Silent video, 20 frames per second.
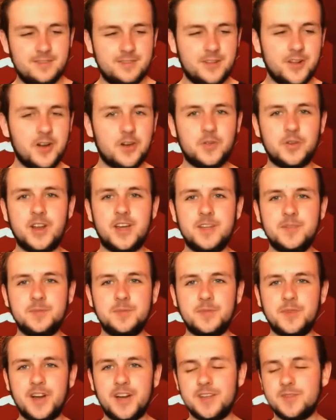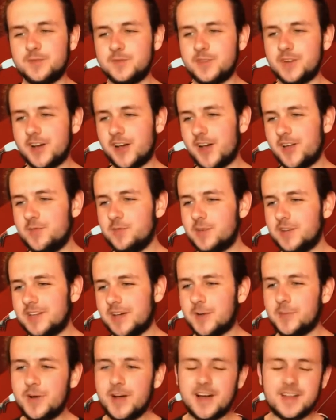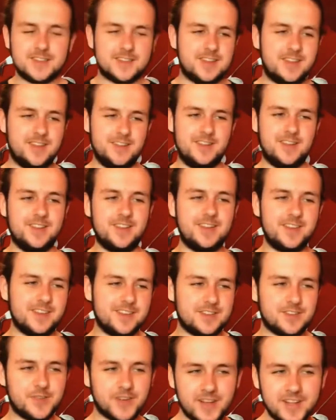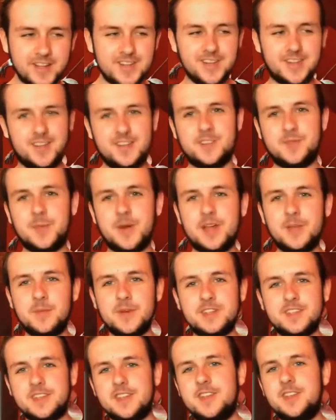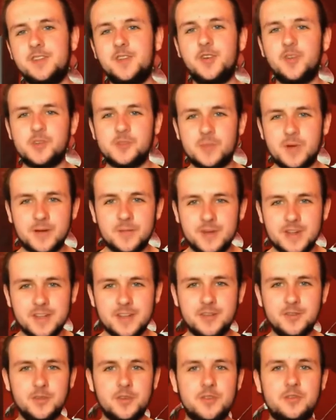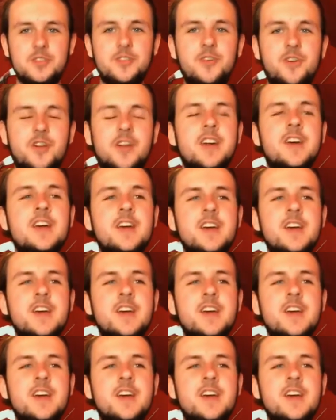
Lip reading: oh, well, I'm a dumbass then. Like, it's fine. Like, Spider-Man's a hero. Spider-Man didn't do nothing wrong.